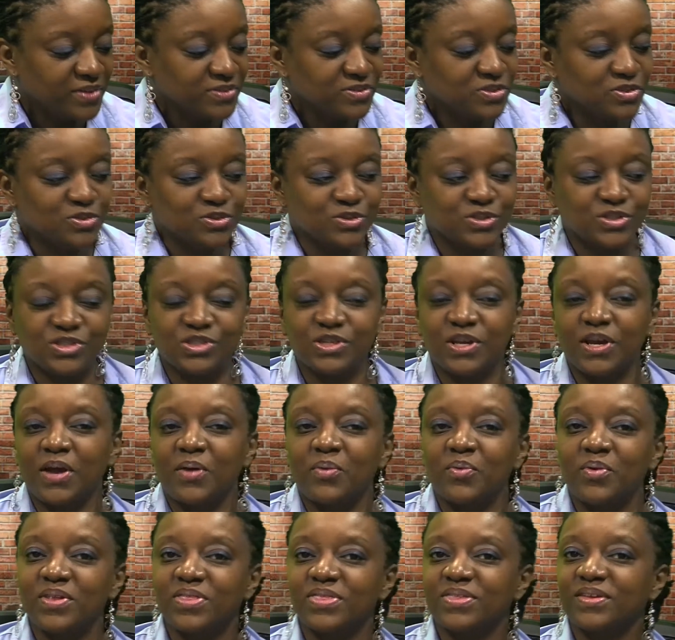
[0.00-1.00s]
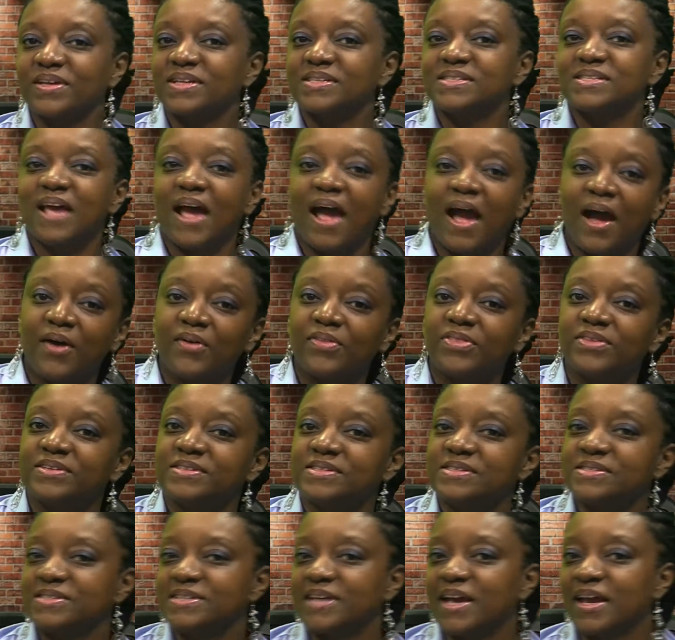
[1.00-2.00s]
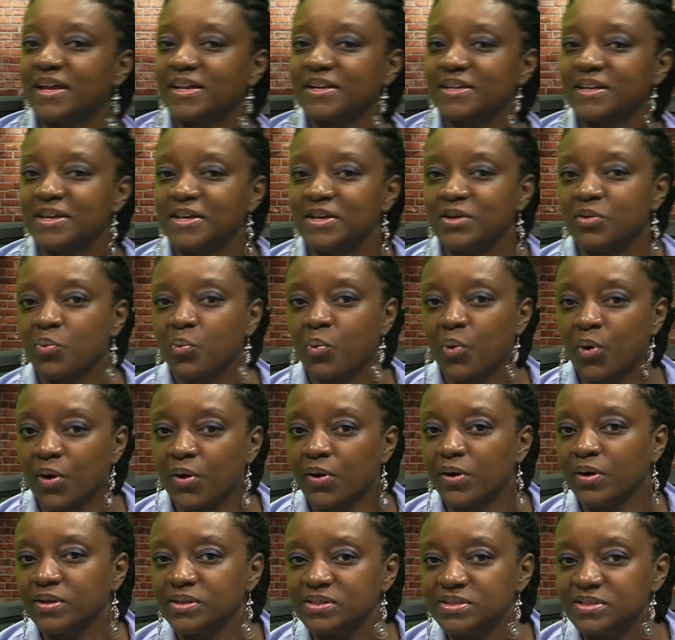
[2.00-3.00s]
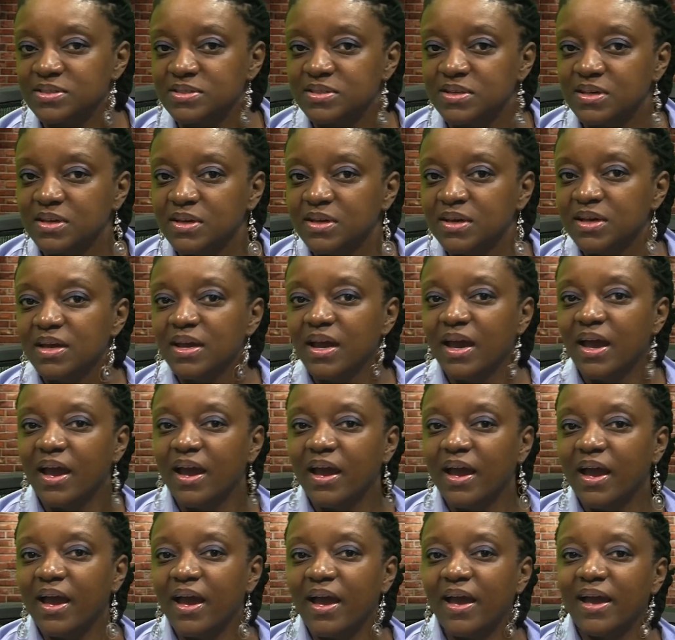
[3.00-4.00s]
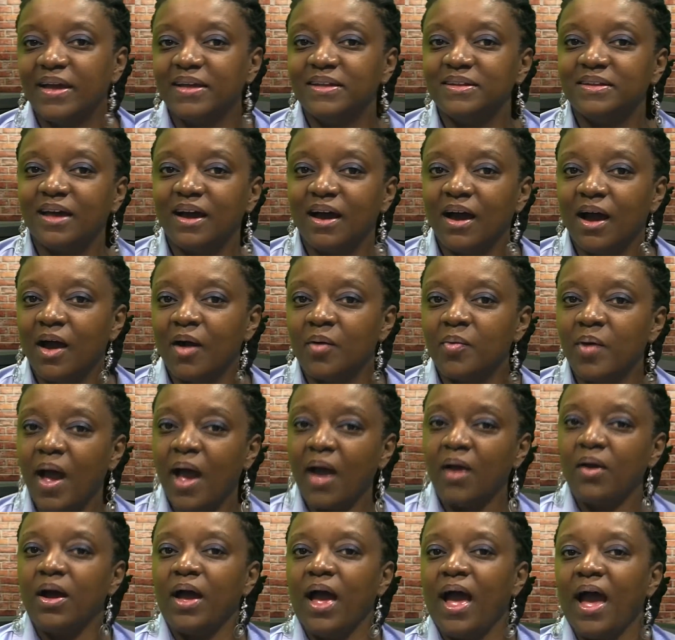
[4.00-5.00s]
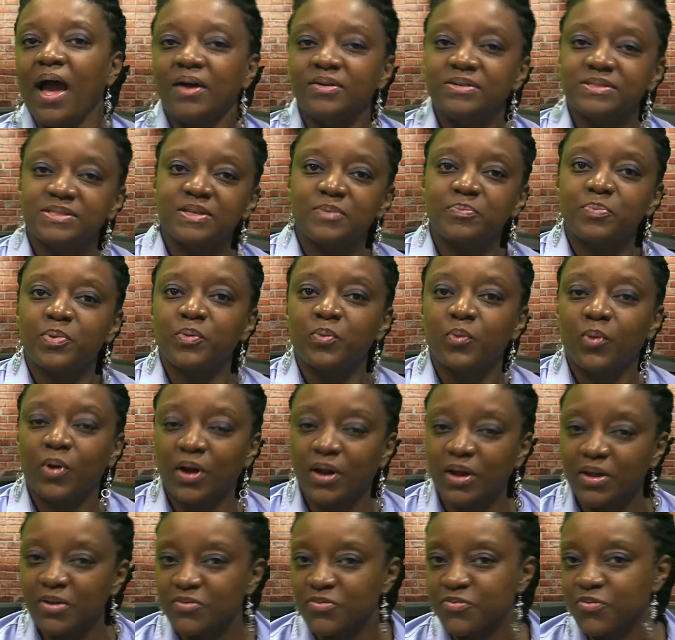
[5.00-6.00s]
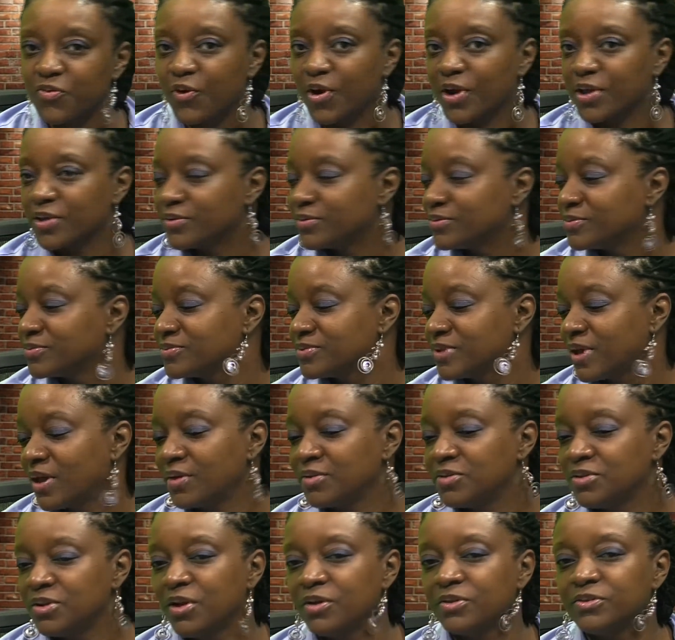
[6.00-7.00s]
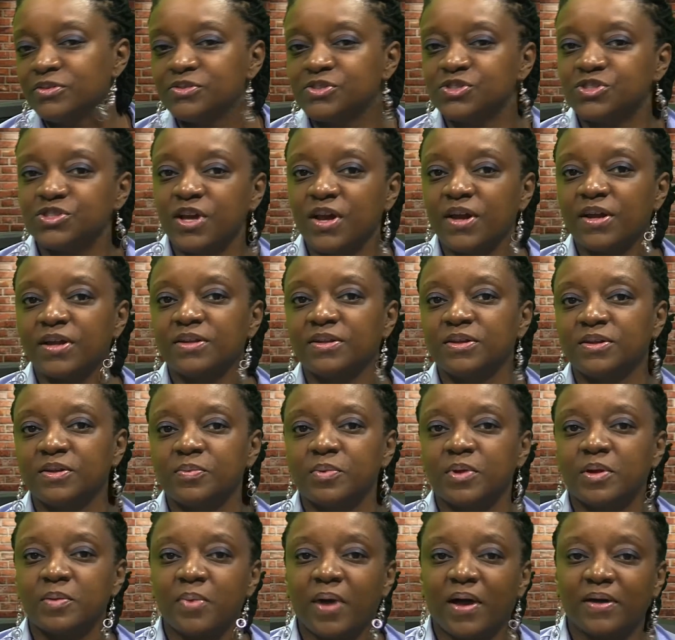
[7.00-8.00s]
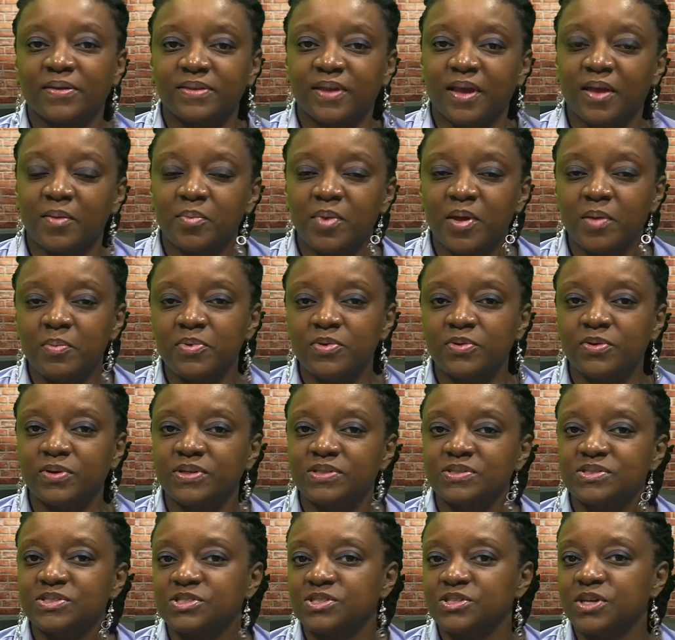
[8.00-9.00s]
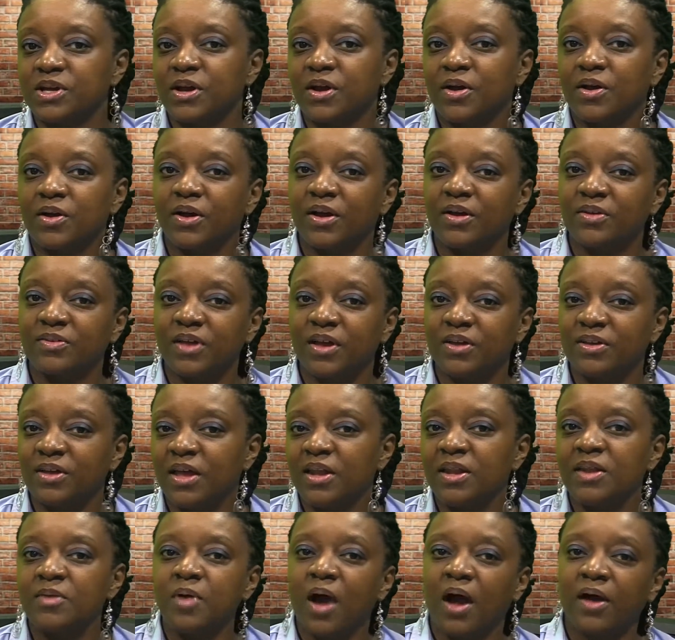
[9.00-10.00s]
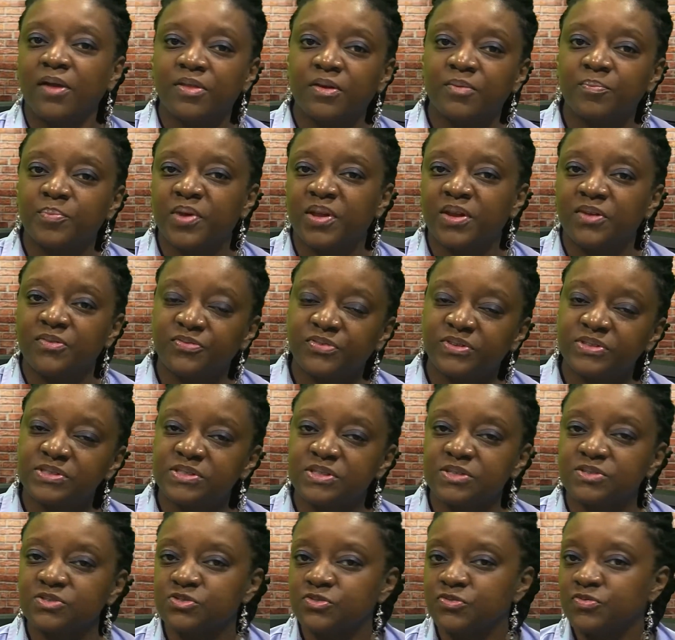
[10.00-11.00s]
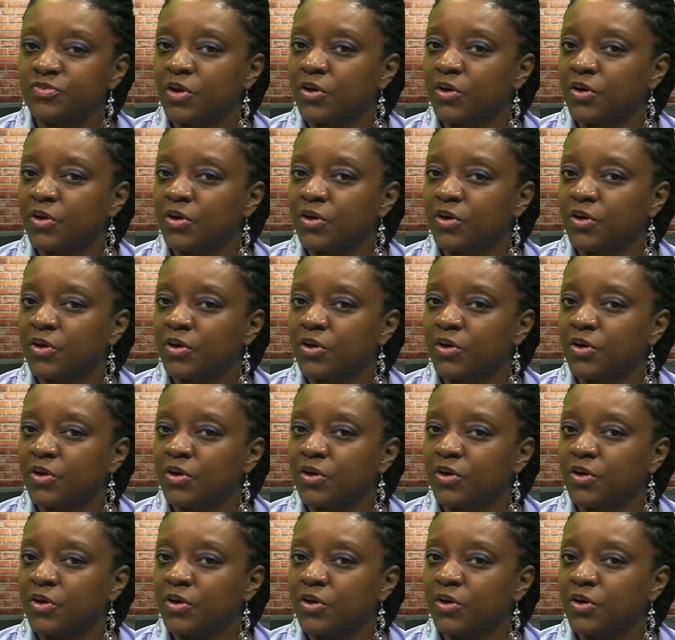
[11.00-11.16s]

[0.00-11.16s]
don't you share with us how this technique works, and how has it been working for you? You shared a little bit about that. Maybe you can share any other benefits that you